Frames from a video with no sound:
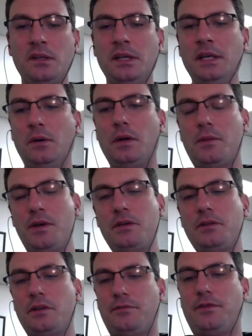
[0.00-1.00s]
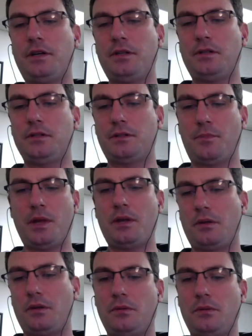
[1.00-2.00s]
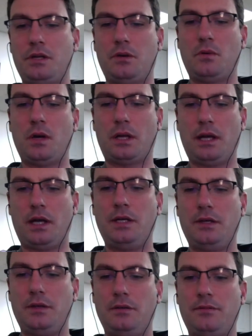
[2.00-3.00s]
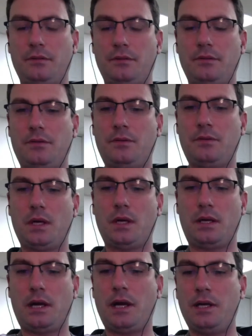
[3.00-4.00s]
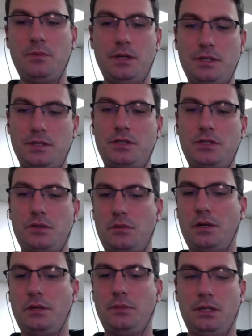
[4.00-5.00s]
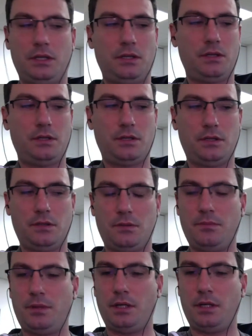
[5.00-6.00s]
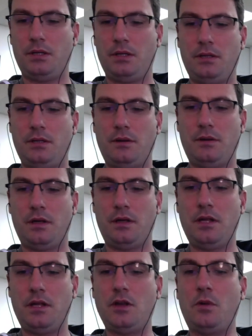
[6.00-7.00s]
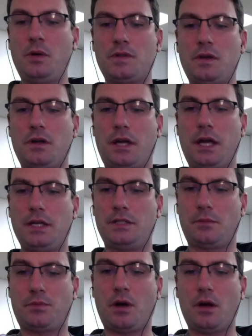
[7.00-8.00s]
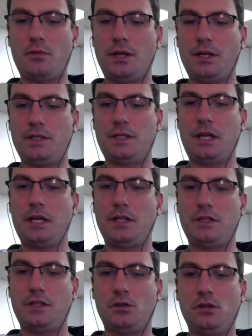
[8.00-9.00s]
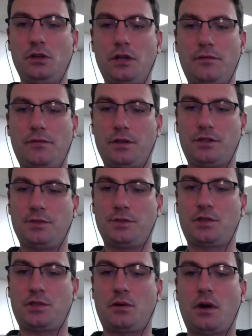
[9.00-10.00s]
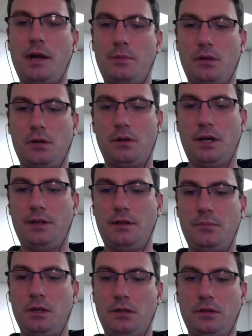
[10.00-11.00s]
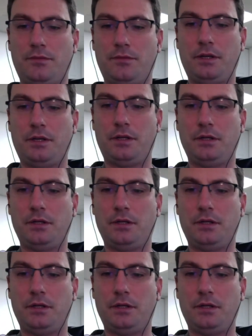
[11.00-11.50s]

Well, the middle of the funnel, depending on what kind of business you're running, but in almost all cases, a broad way to say it is that you're looking for a subscriber at the middle of the funnel,